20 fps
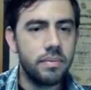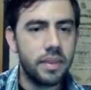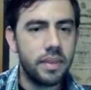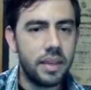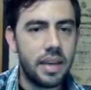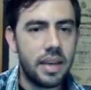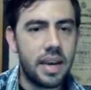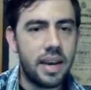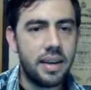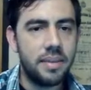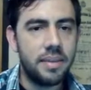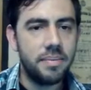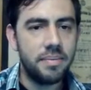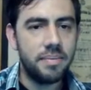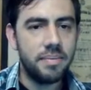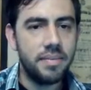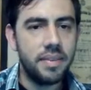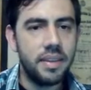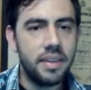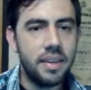Yeah,
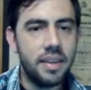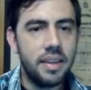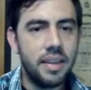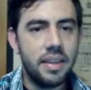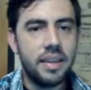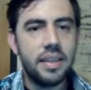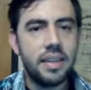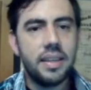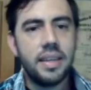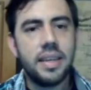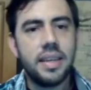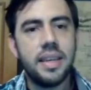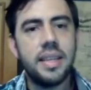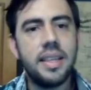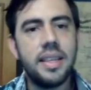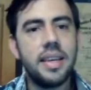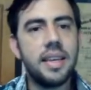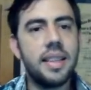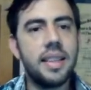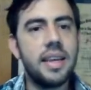he
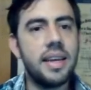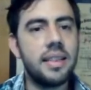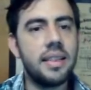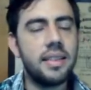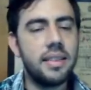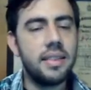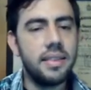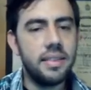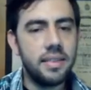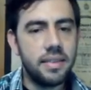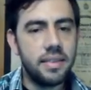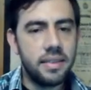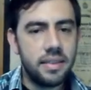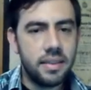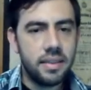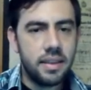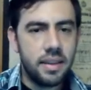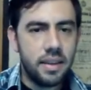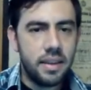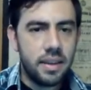did that.
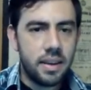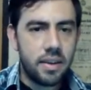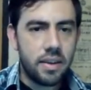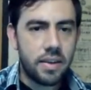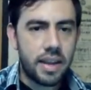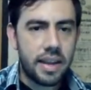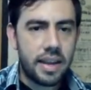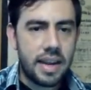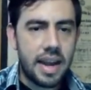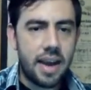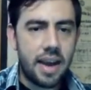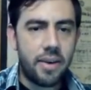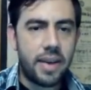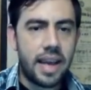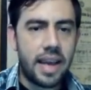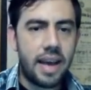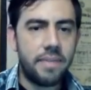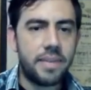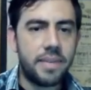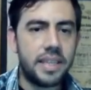Okay, now
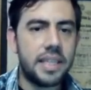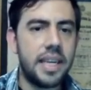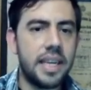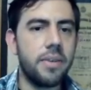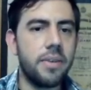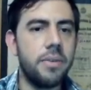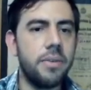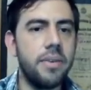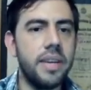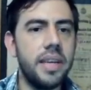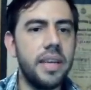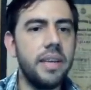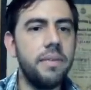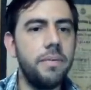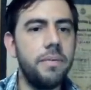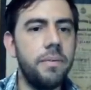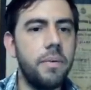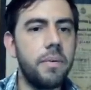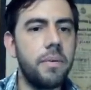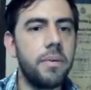I have a check on
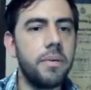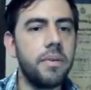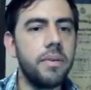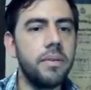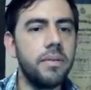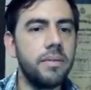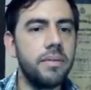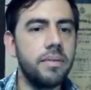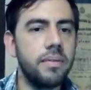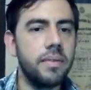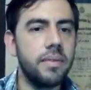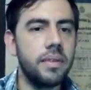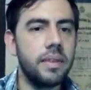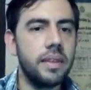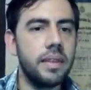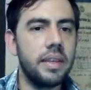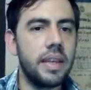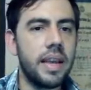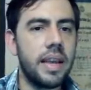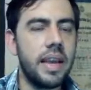E4,
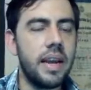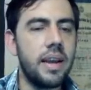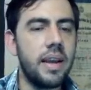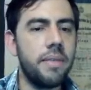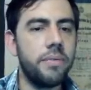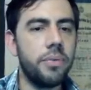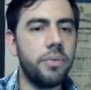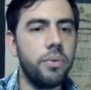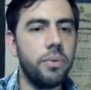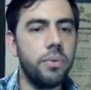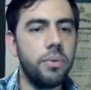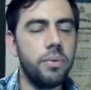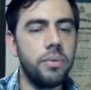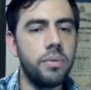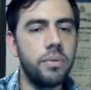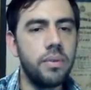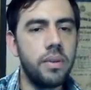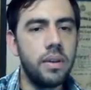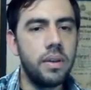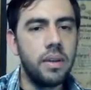king
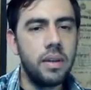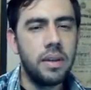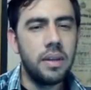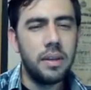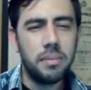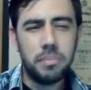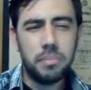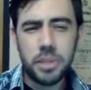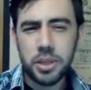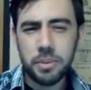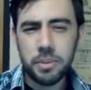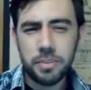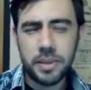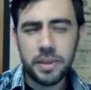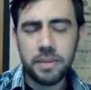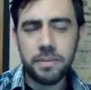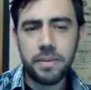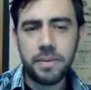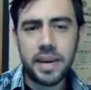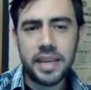F2, bishop
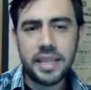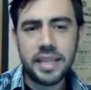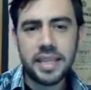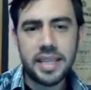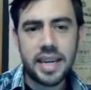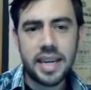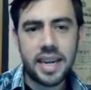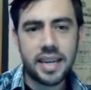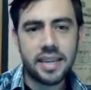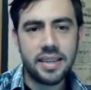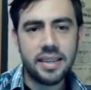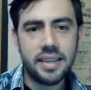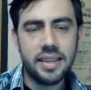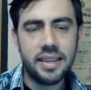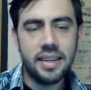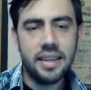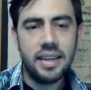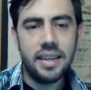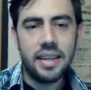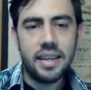C5 check.
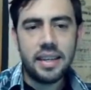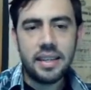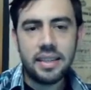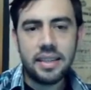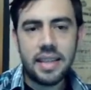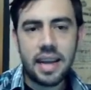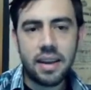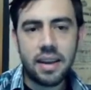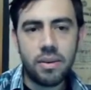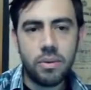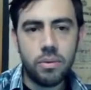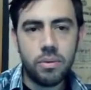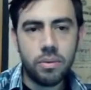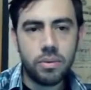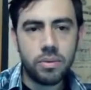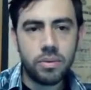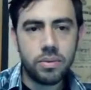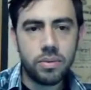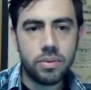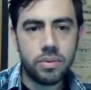That
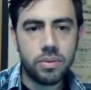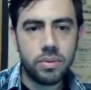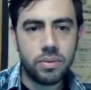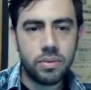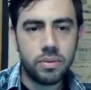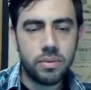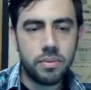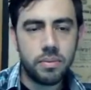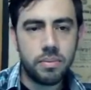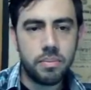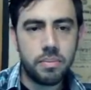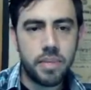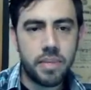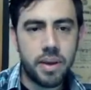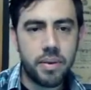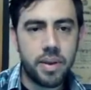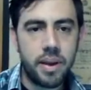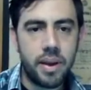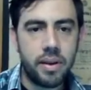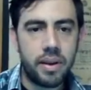looks
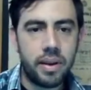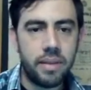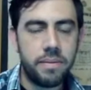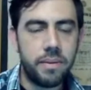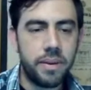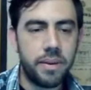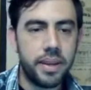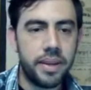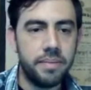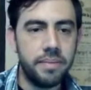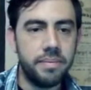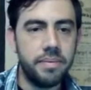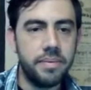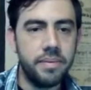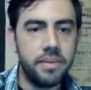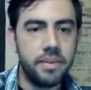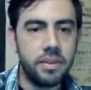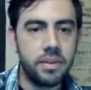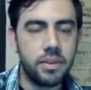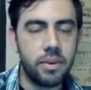very ugly for him.
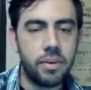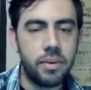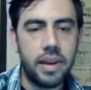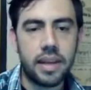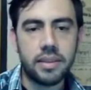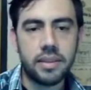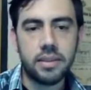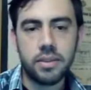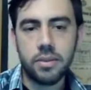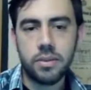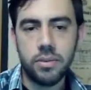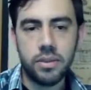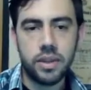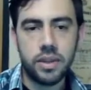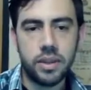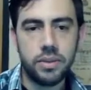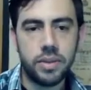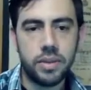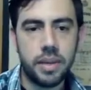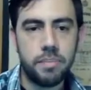So let's
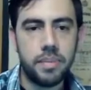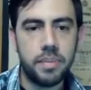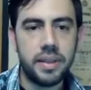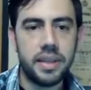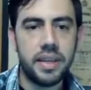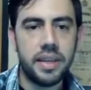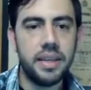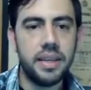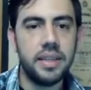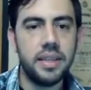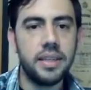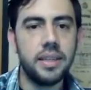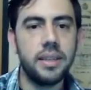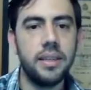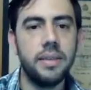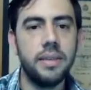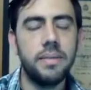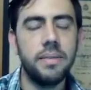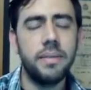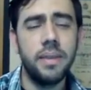continue keeping the
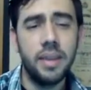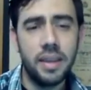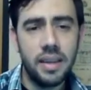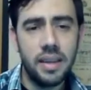initiative.